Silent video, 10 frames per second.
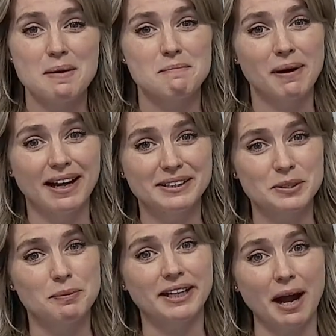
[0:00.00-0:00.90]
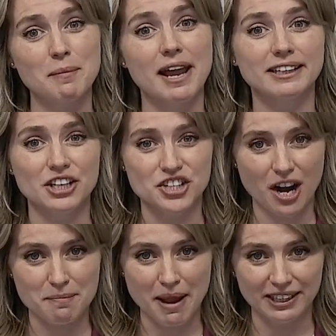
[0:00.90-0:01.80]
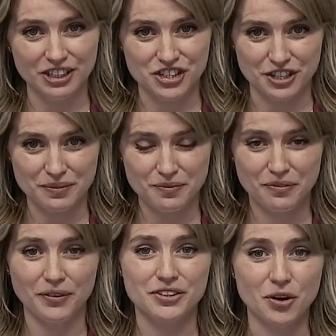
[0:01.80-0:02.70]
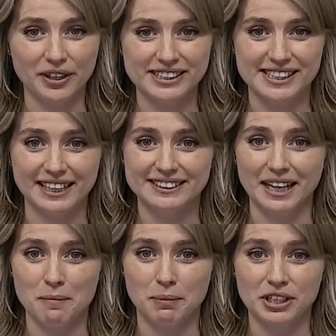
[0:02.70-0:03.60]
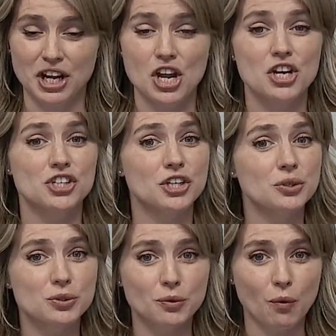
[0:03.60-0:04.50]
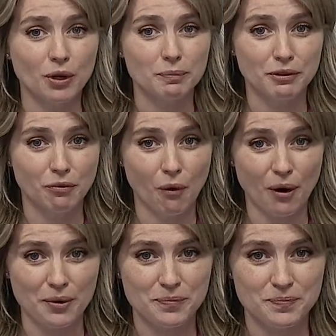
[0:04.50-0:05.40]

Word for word: But to become an HR manager for the rocket science company she used to work before.